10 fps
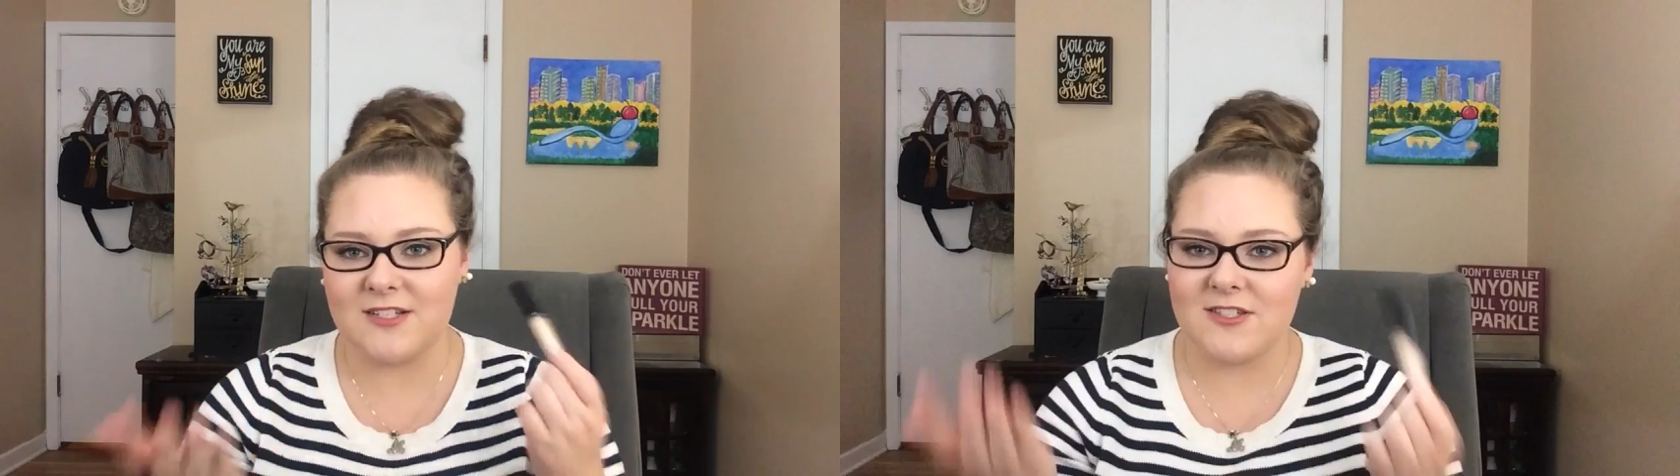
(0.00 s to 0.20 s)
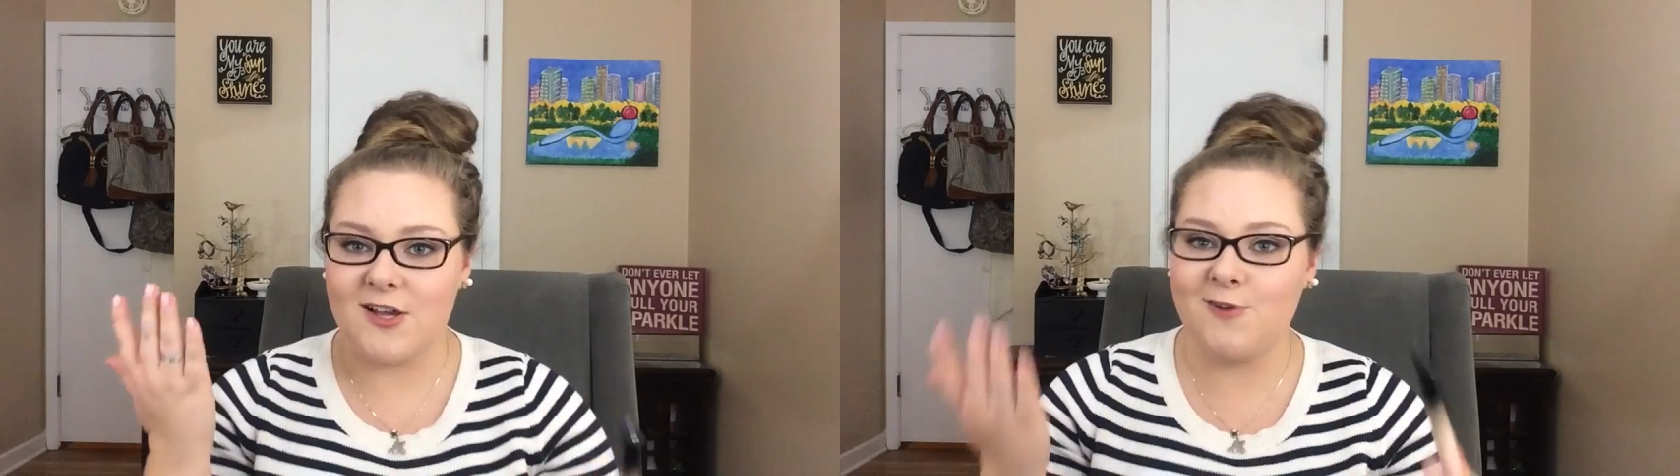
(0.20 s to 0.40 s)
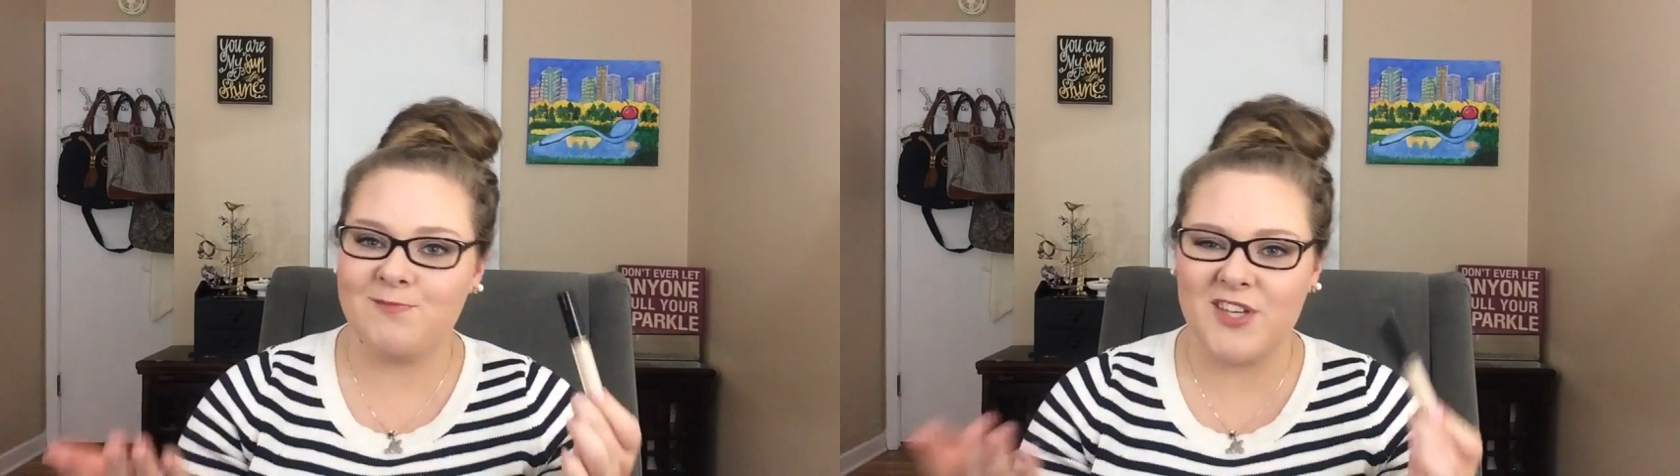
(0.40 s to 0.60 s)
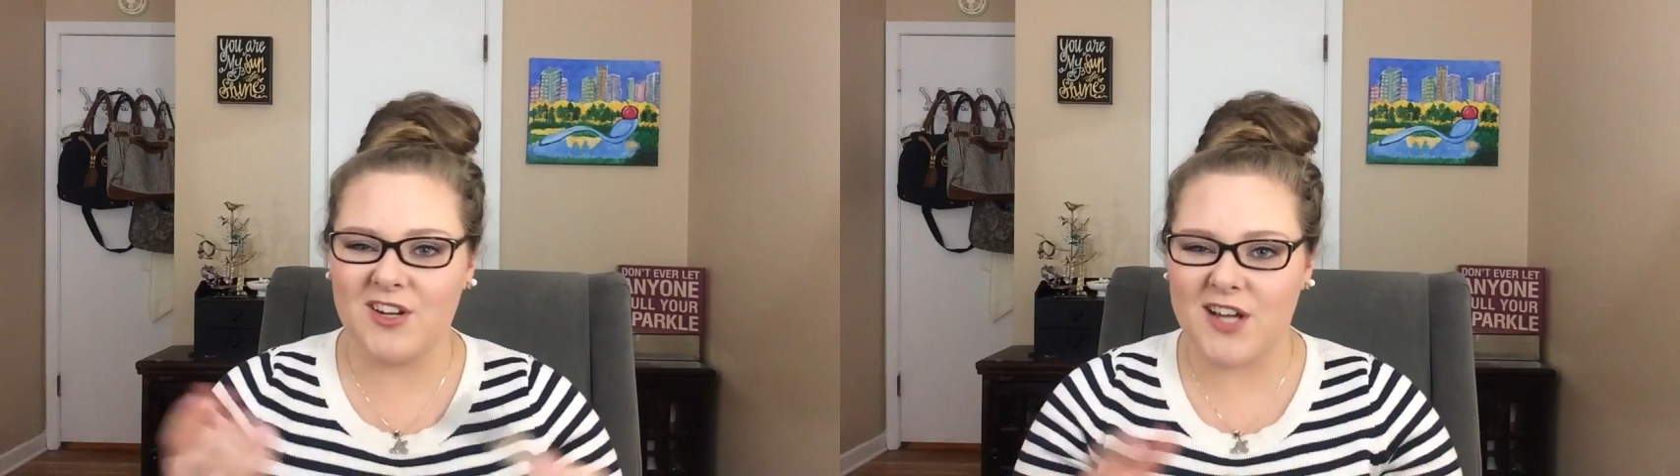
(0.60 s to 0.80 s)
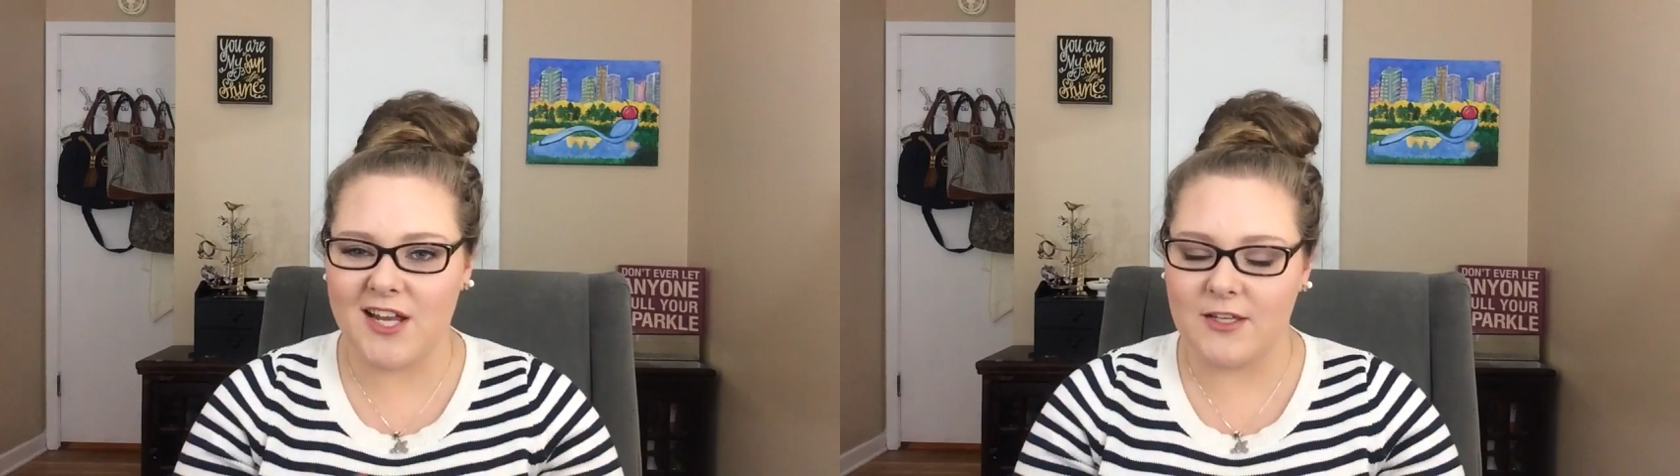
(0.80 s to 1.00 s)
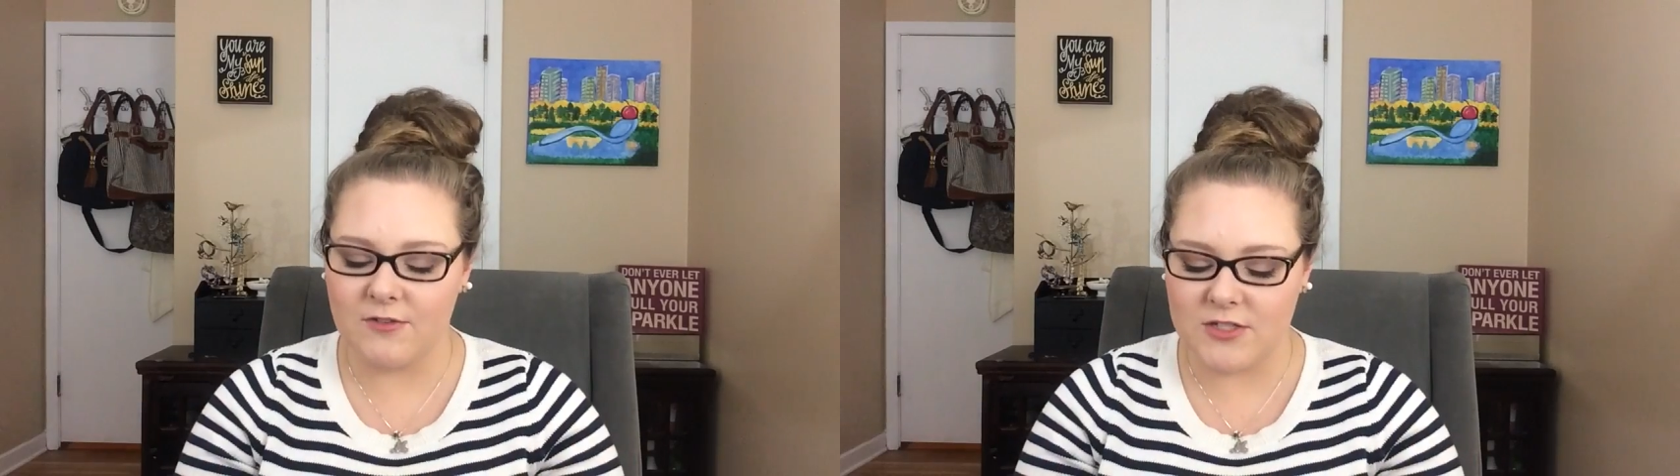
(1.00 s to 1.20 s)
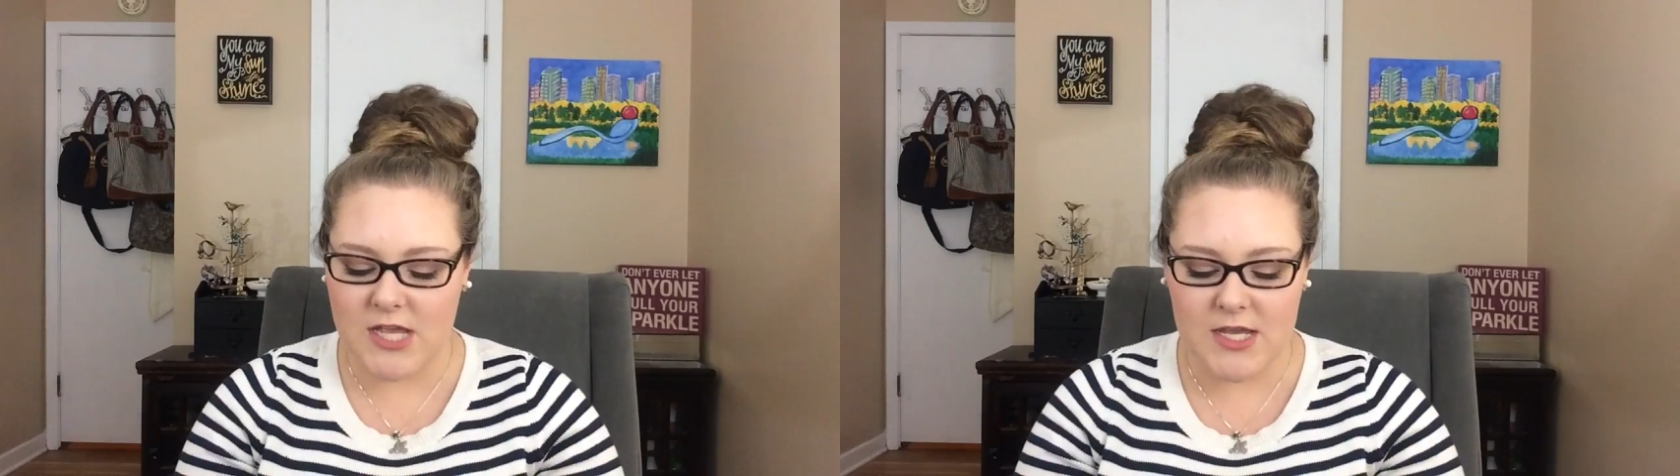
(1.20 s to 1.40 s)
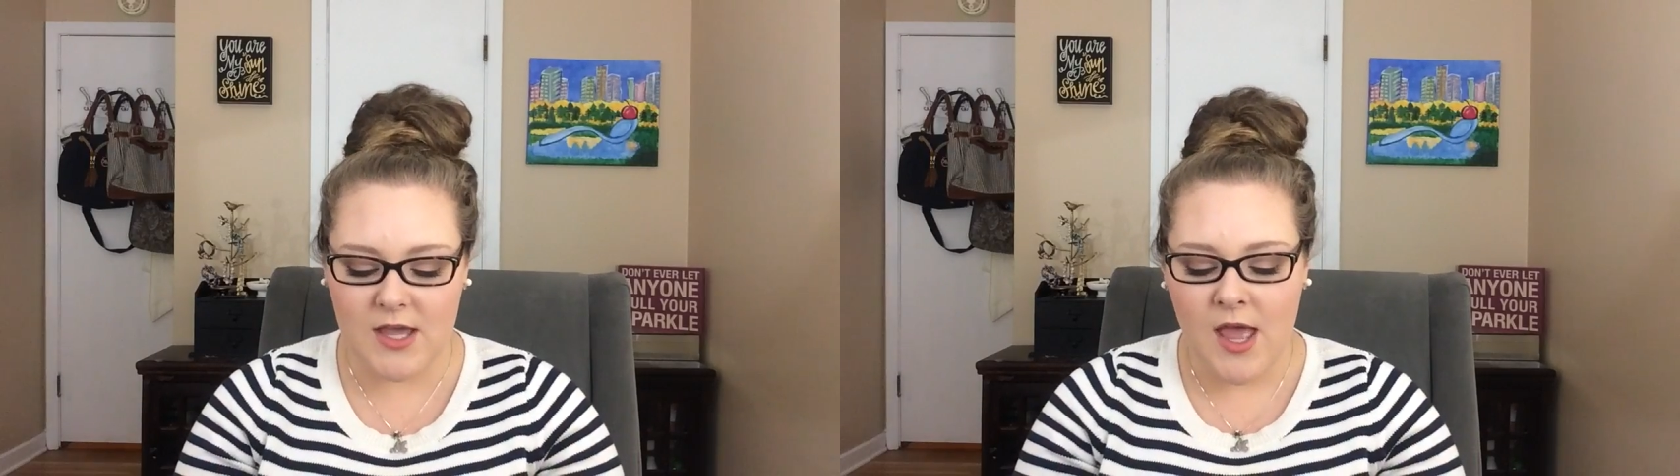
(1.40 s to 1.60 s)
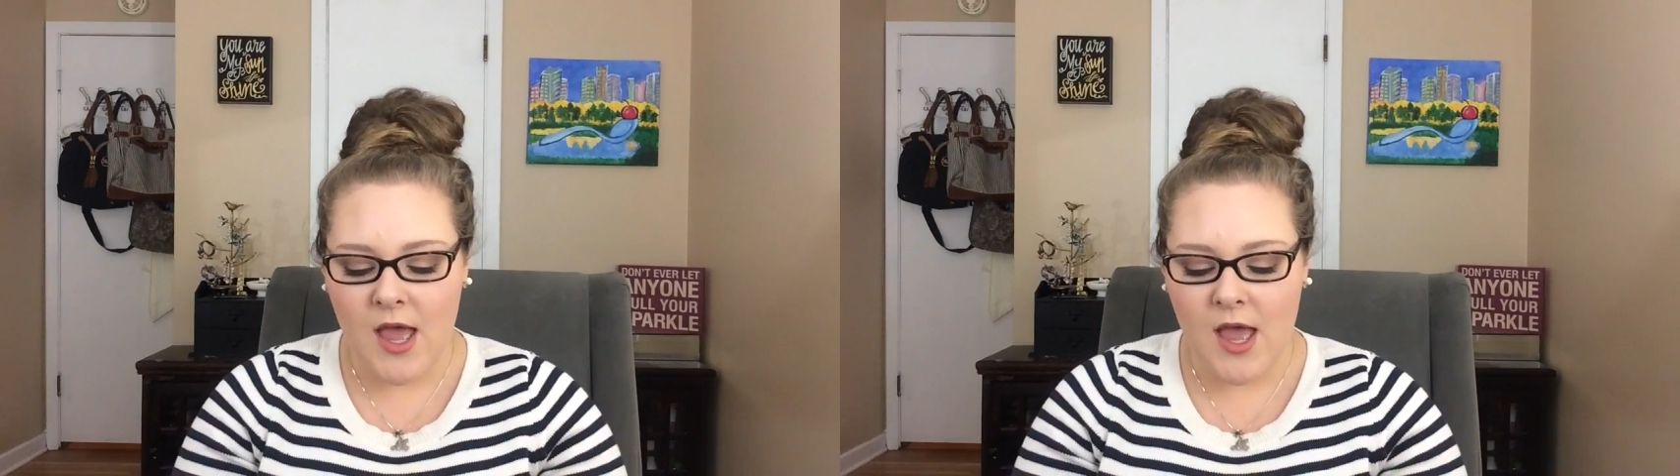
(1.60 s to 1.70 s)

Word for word: So yeah, kind of give or take.